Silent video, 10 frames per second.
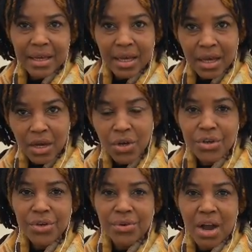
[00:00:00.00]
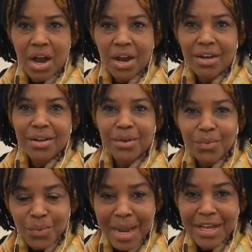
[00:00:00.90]
who you are,
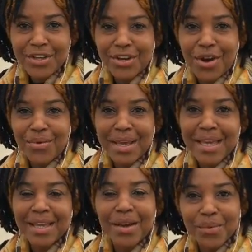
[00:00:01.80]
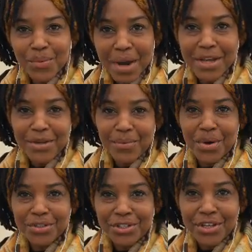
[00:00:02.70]
where you're going, where you
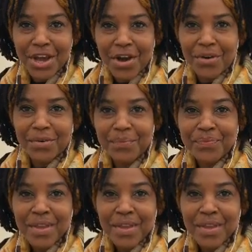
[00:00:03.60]
want to go.